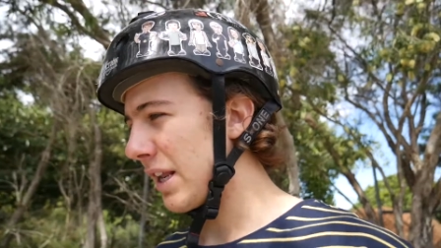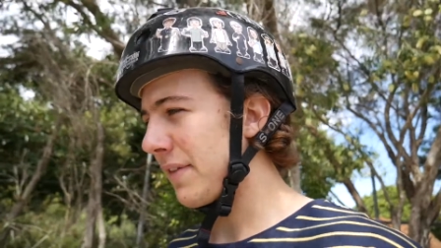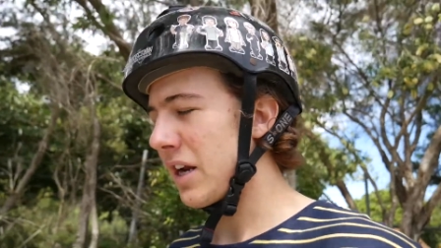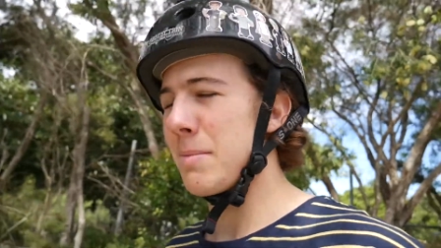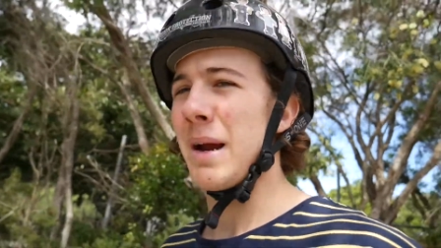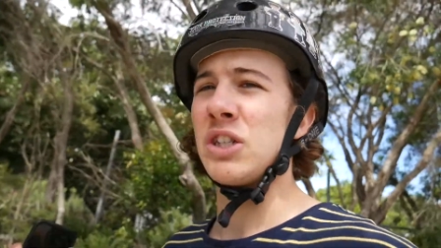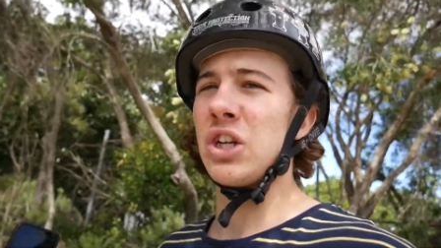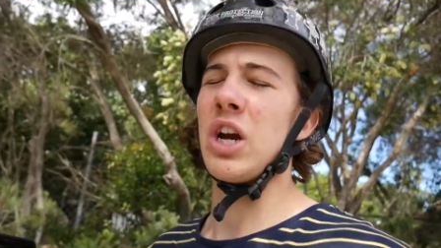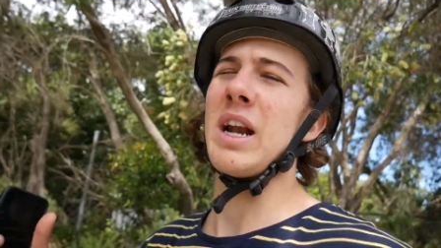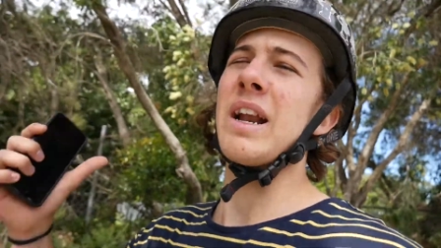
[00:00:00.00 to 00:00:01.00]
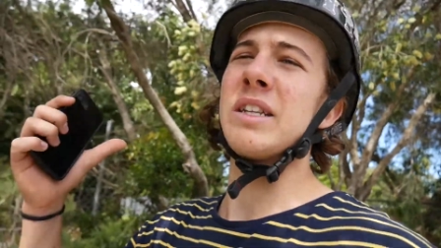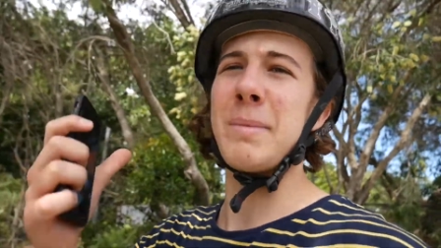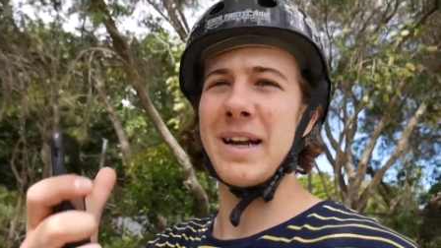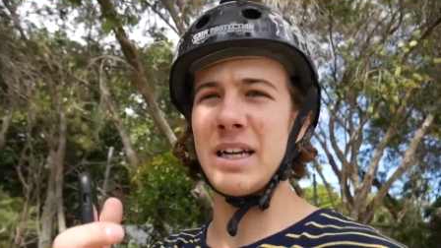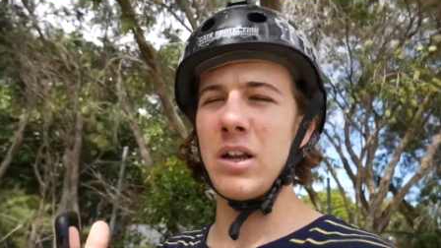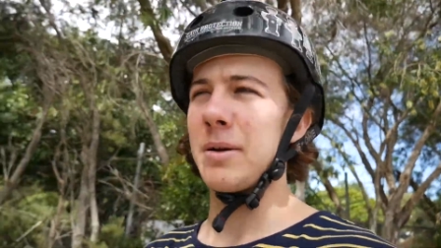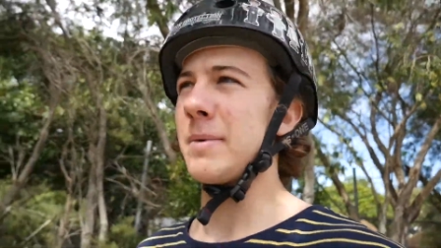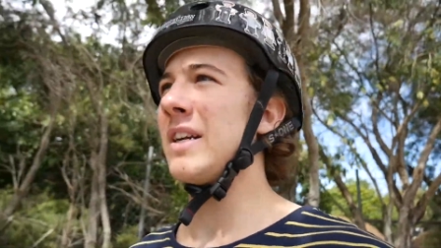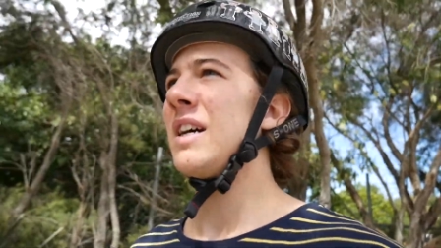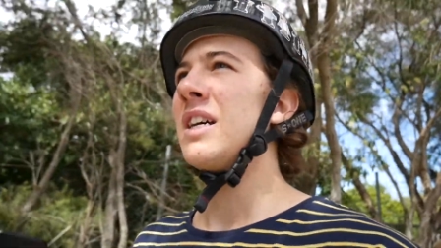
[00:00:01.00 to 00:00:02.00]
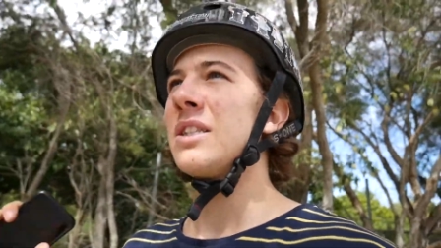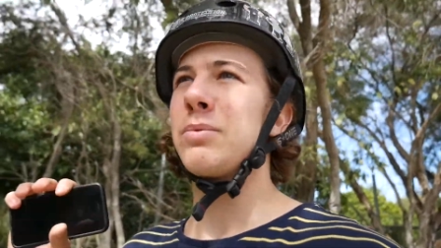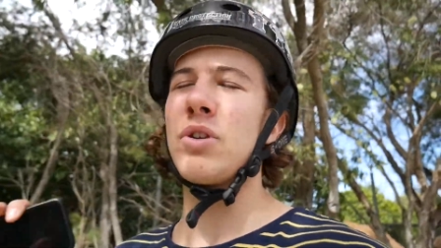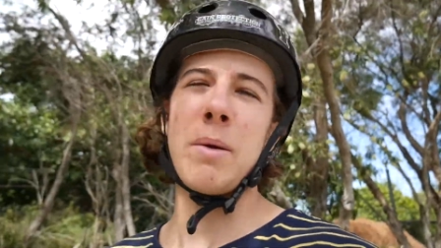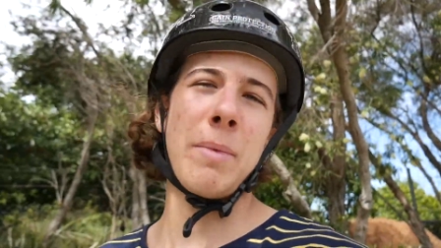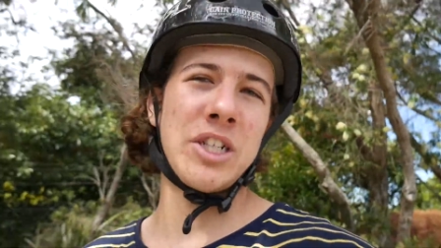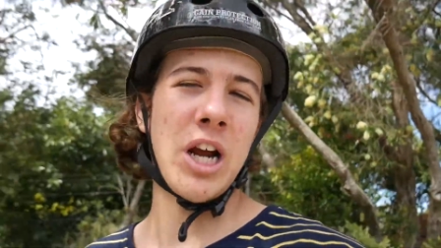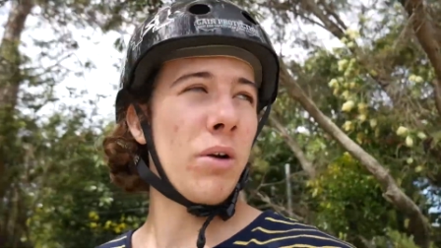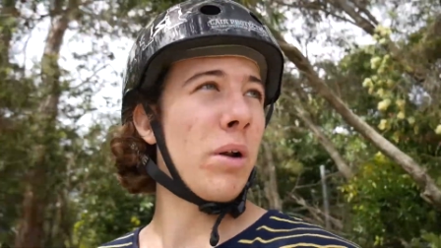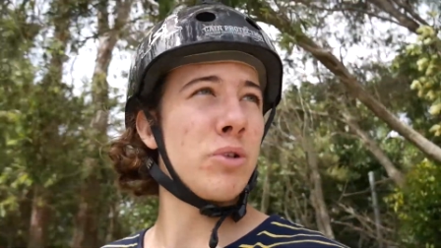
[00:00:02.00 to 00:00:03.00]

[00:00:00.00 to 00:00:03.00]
this video, make sure you go down and smash that like button, subscribe to my channel.